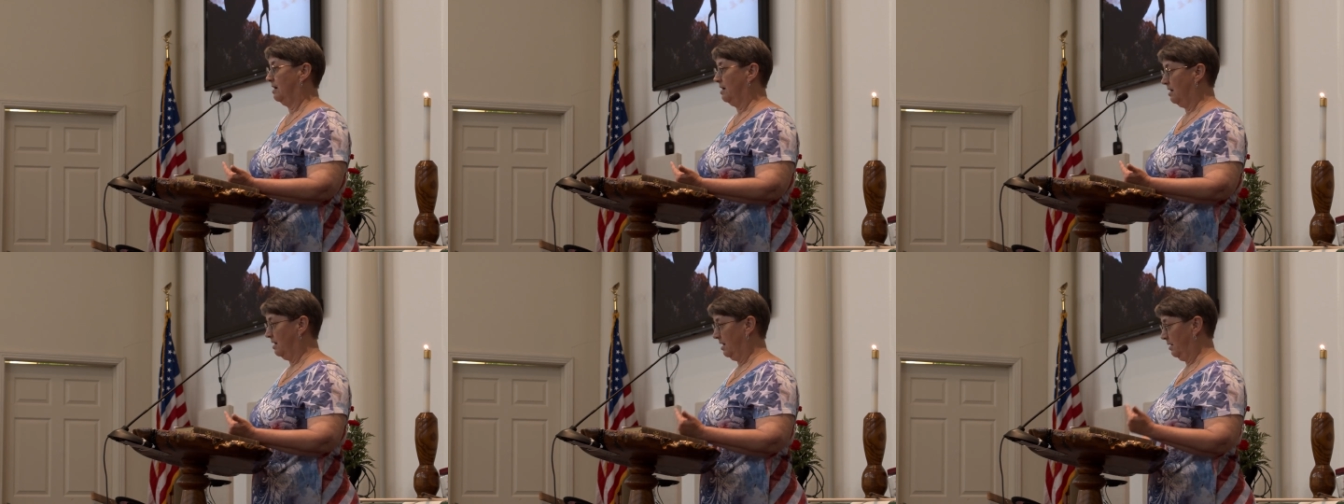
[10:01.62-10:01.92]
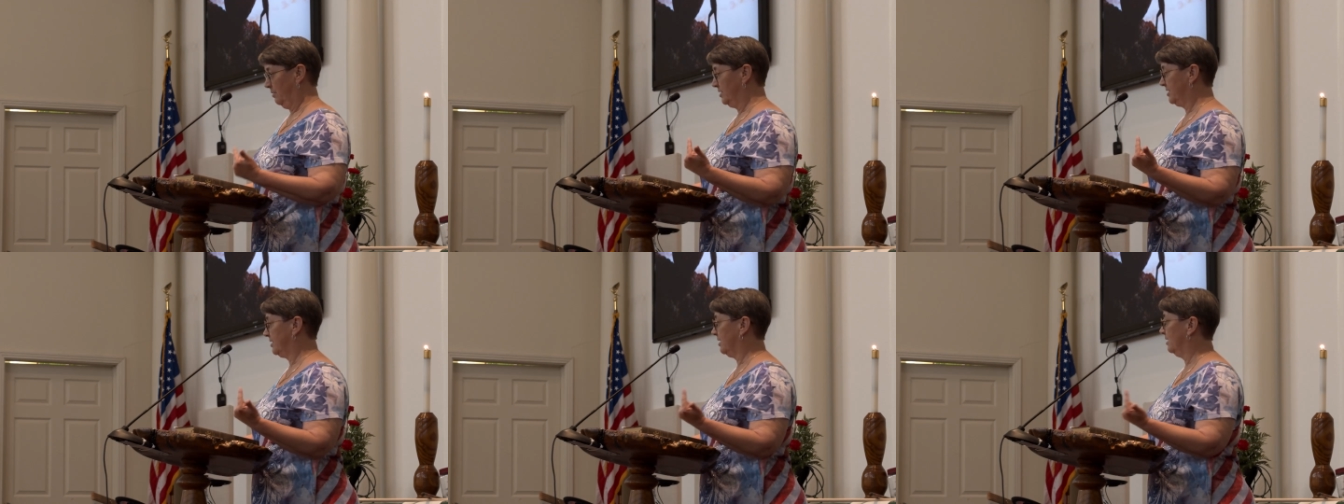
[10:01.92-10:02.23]
I
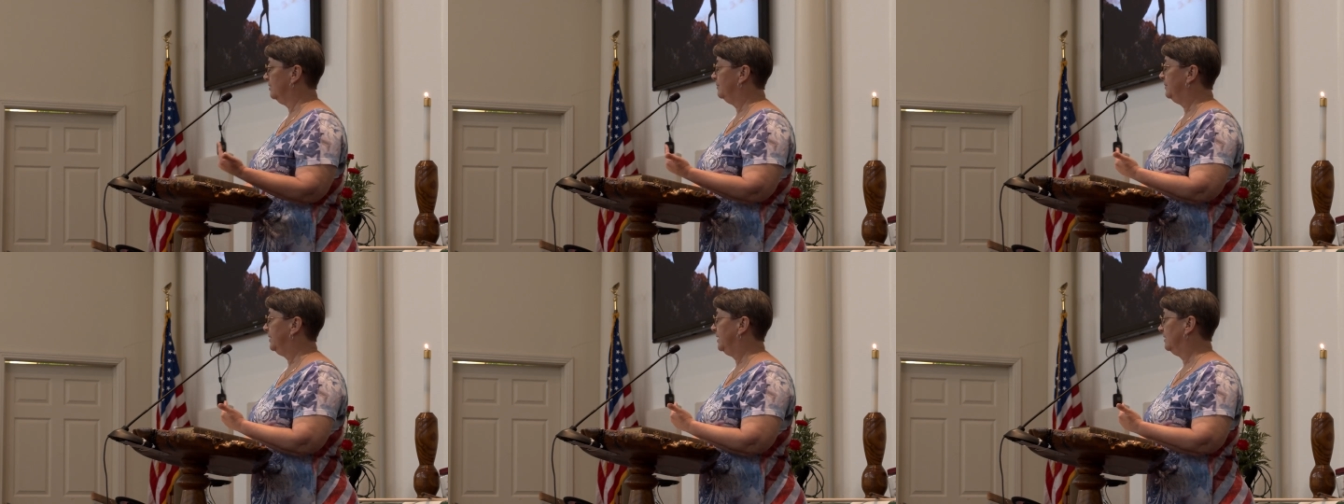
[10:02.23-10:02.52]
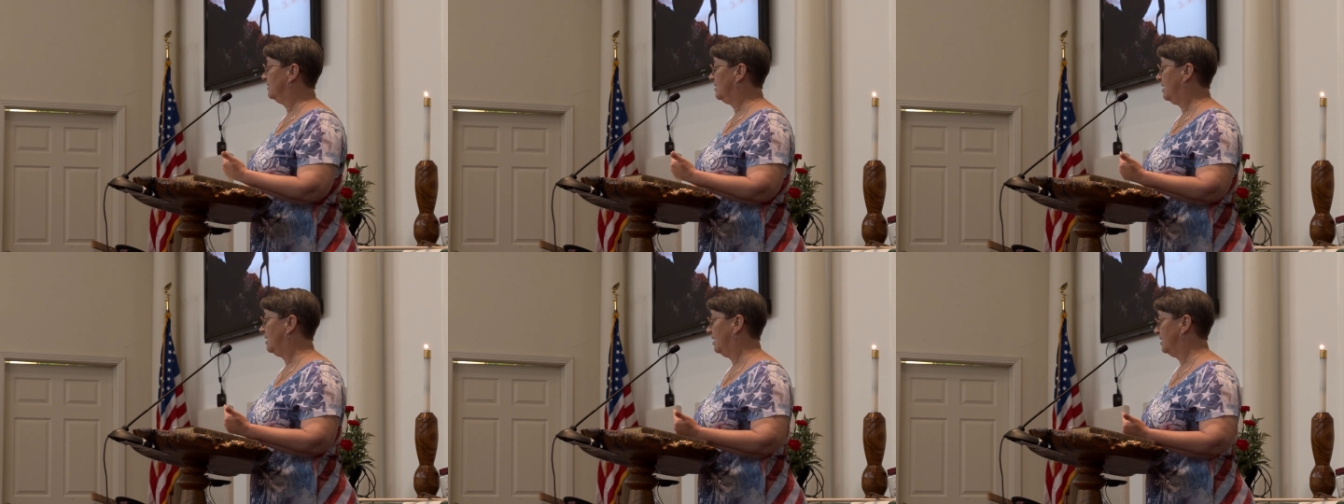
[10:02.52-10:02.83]
was going to be
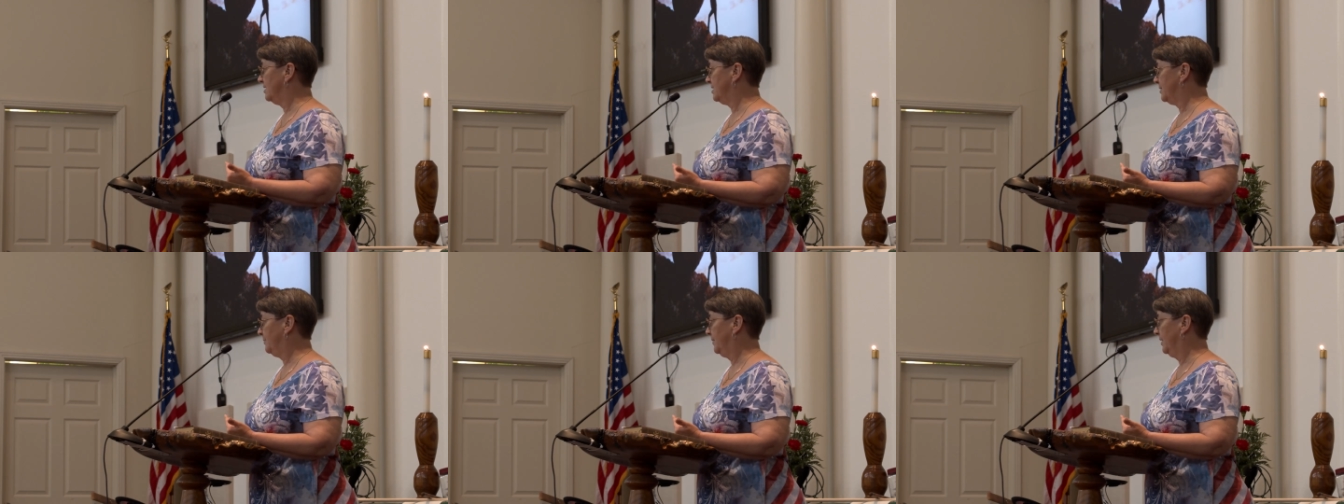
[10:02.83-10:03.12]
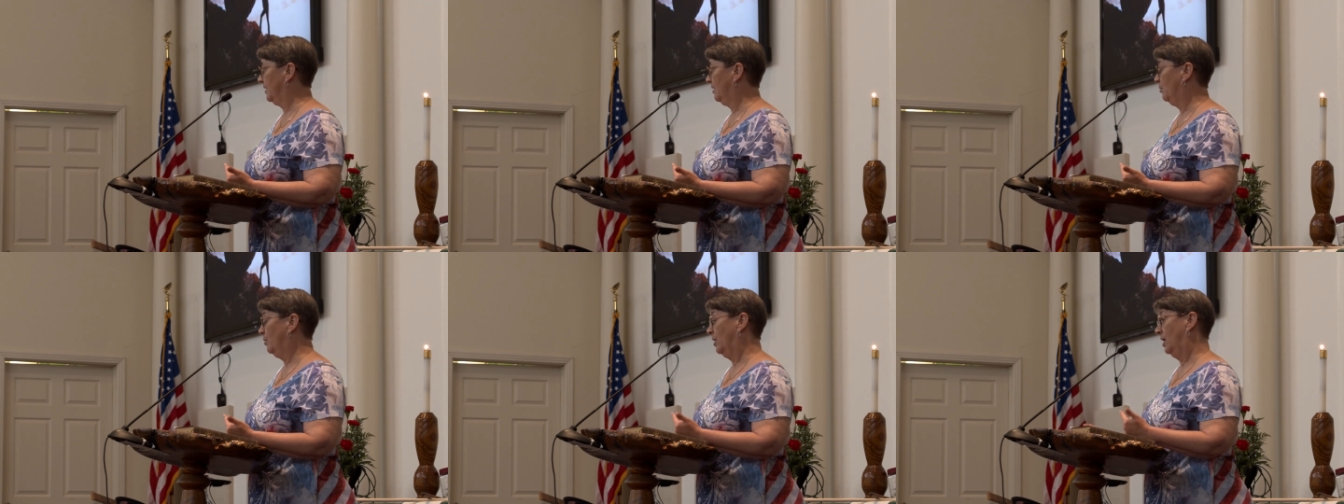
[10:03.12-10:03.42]
in the
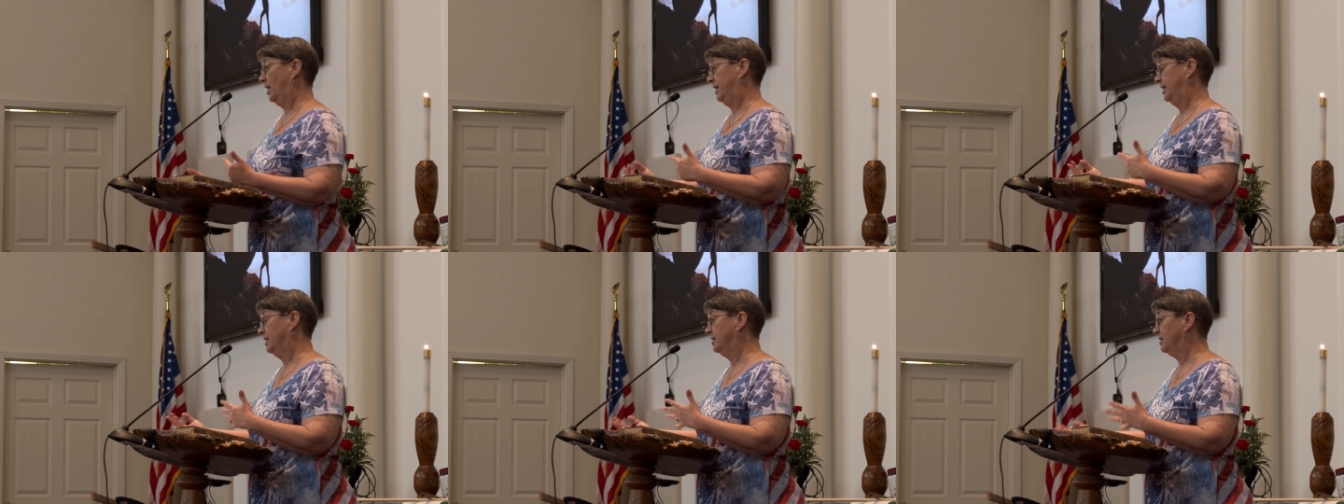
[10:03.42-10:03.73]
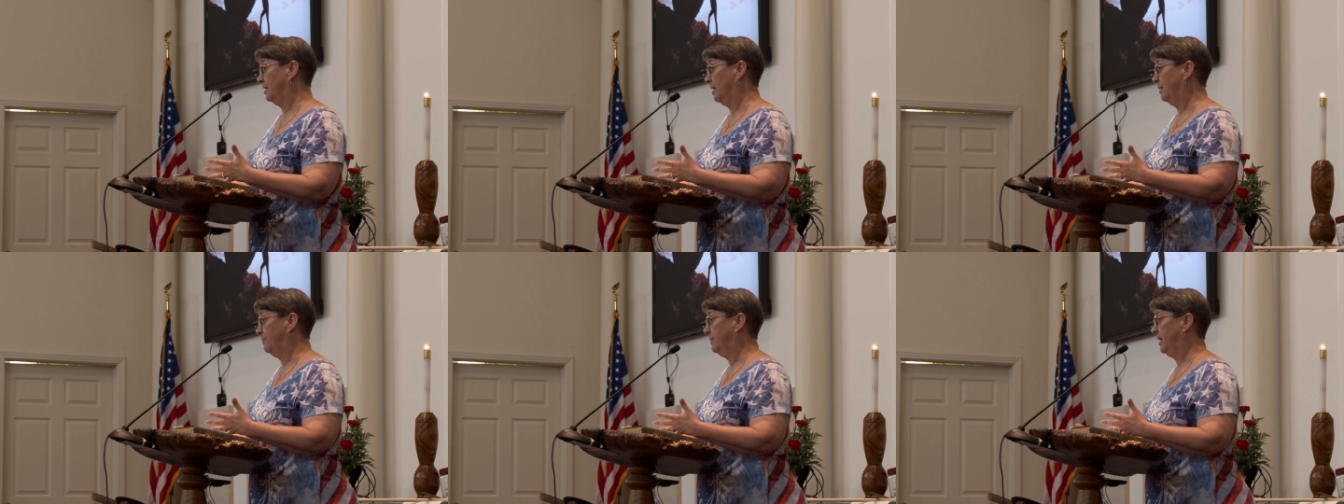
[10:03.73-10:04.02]
hospital. Well, I
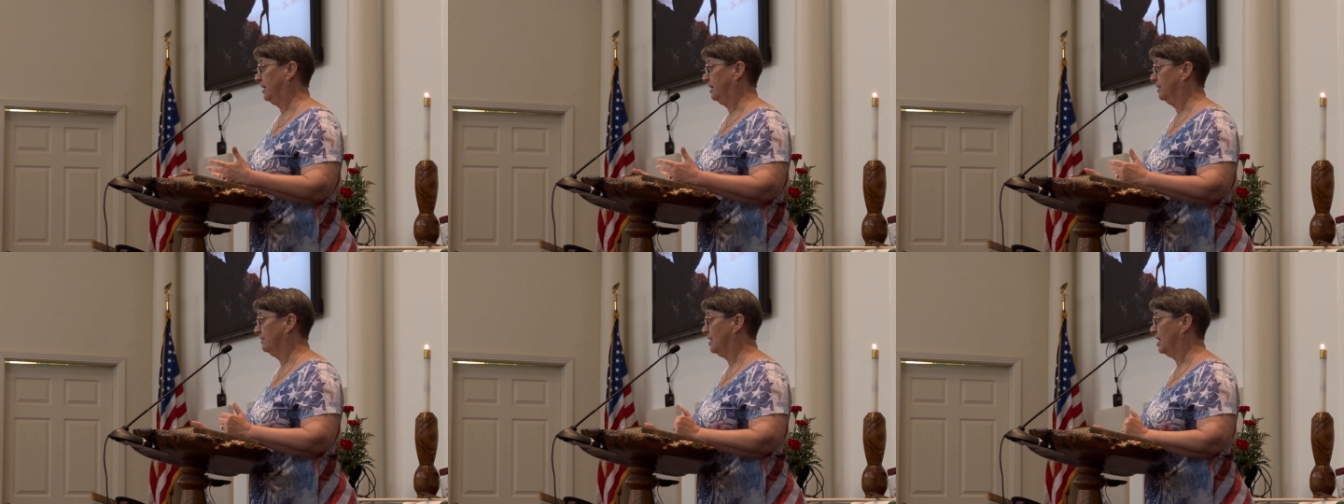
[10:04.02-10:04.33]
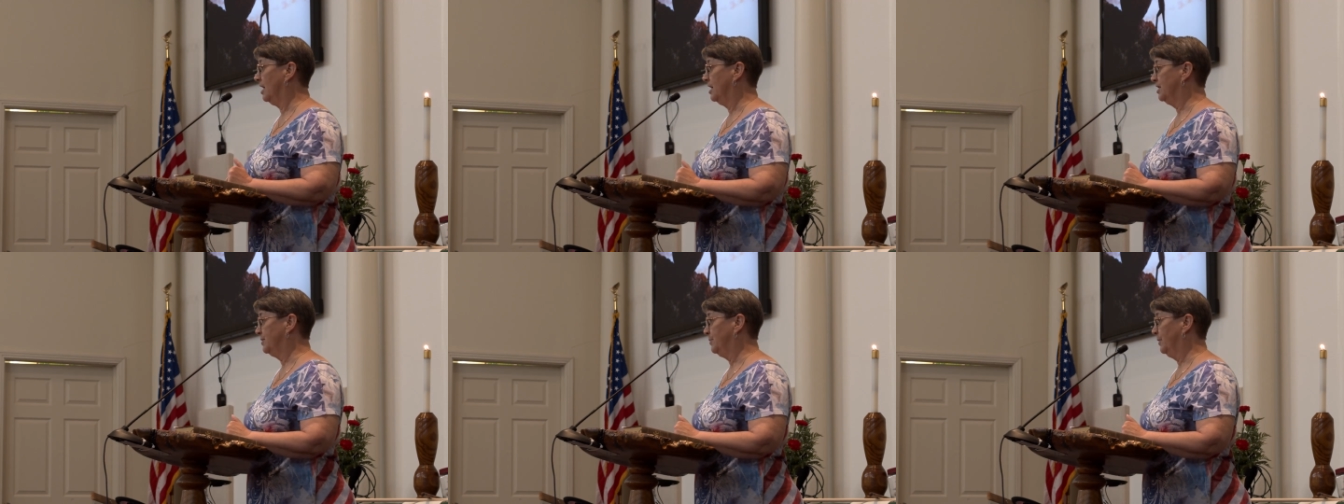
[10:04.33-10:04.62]
ended up being in the
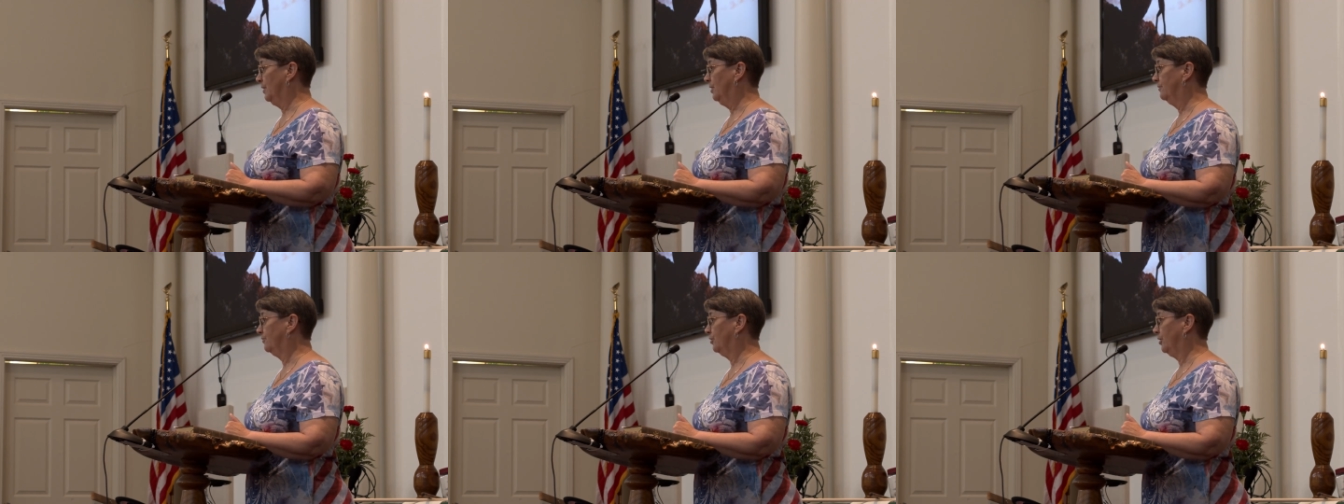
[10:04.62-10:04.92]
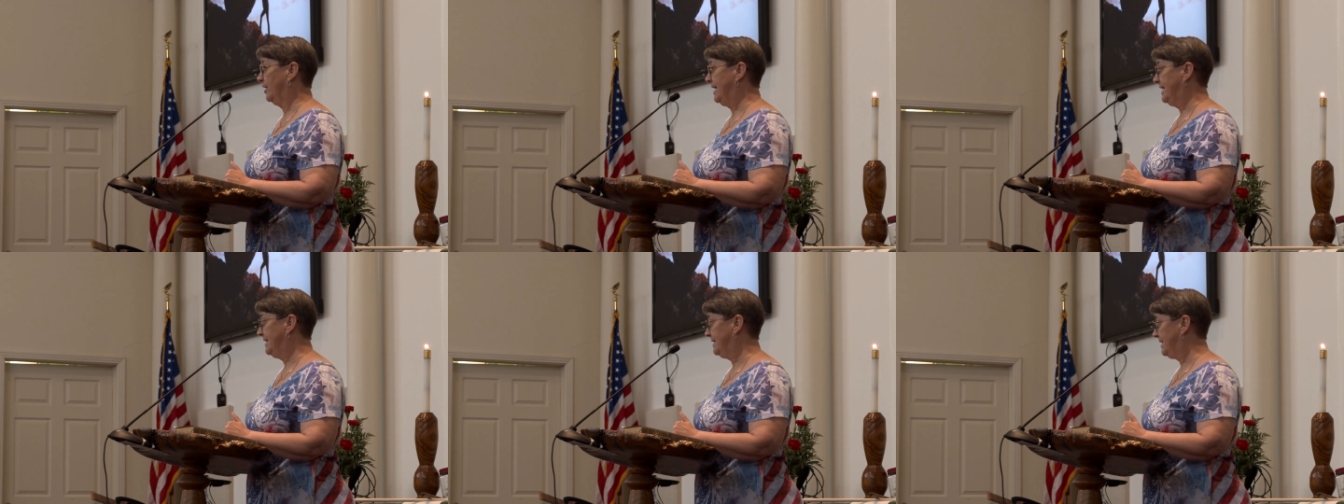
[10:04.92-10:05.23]
hospital
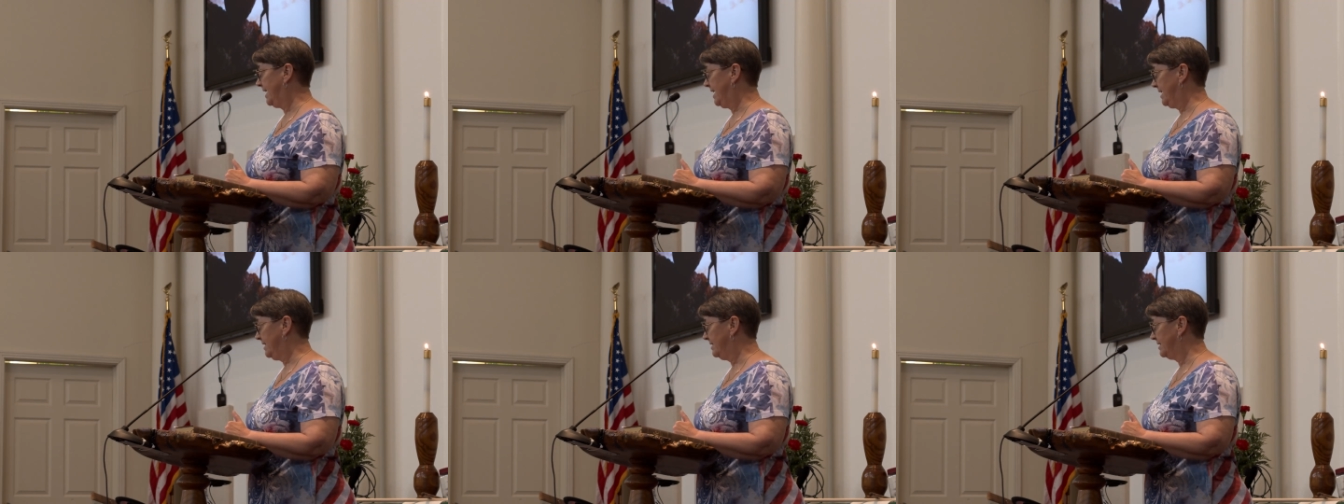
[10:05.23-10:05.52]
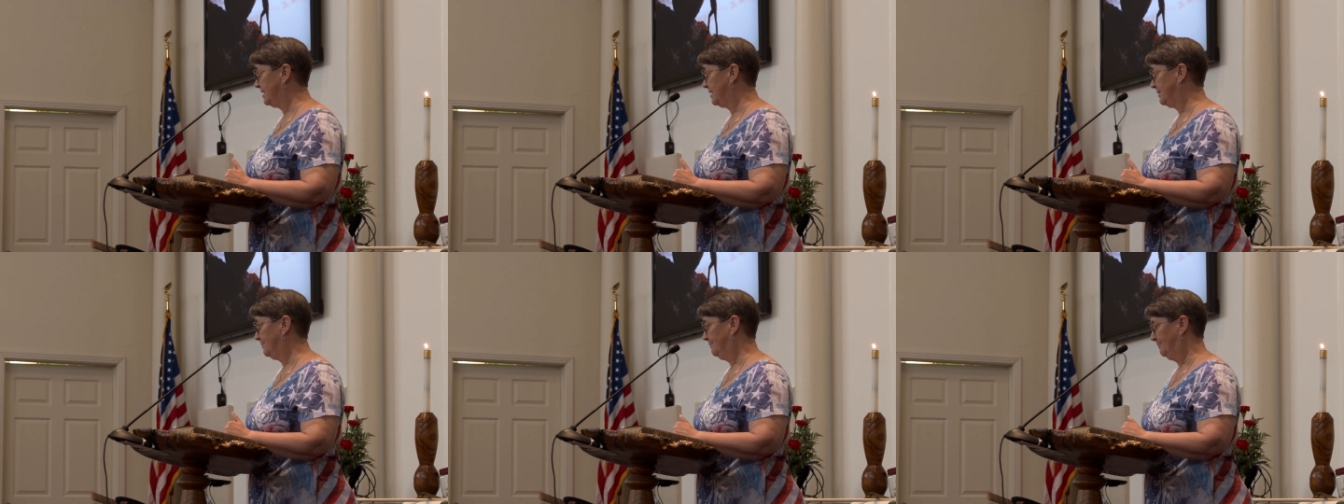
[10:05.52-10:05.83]
for eight
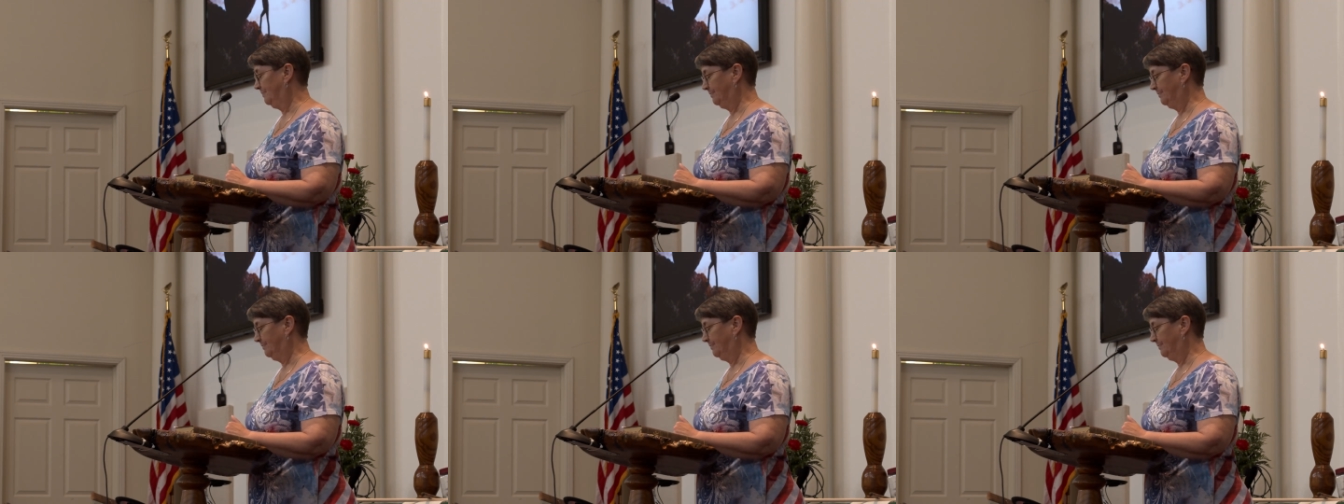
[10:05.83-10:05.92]
days.